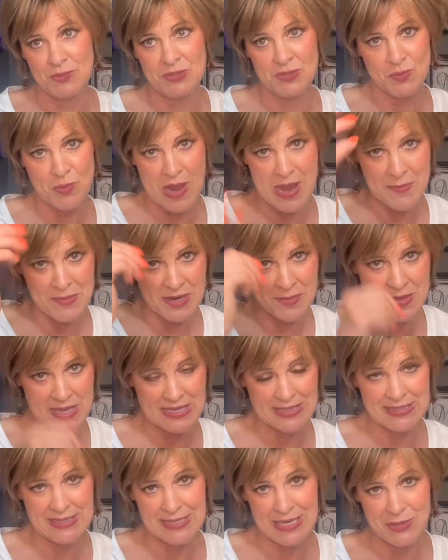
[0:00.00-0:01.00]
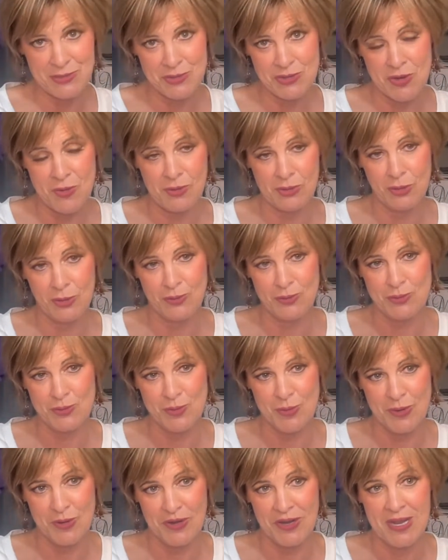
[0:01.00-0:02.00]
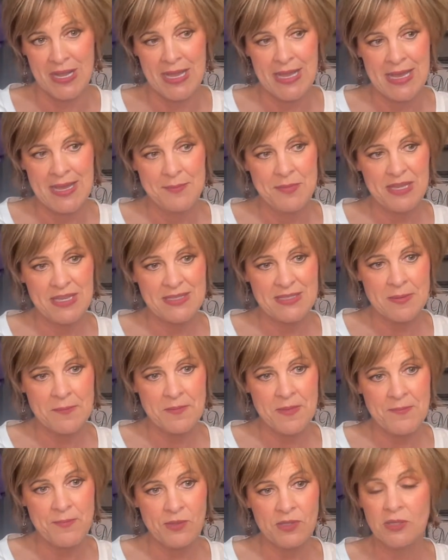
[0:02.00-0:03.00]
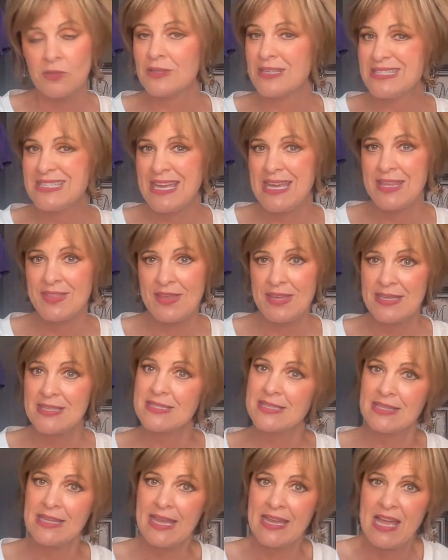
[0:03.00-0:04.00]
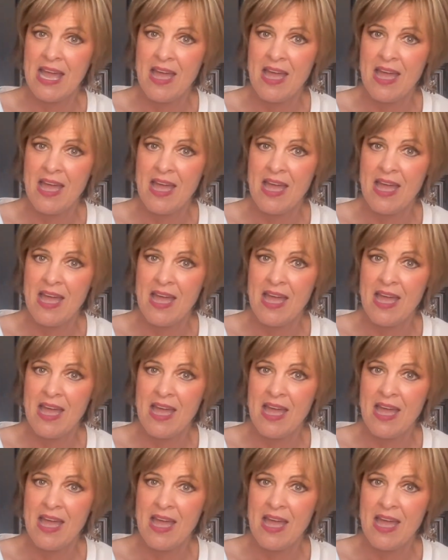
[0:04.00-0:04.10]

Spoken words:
which is why I'm going to make today's show a little shorter because some people can only take things in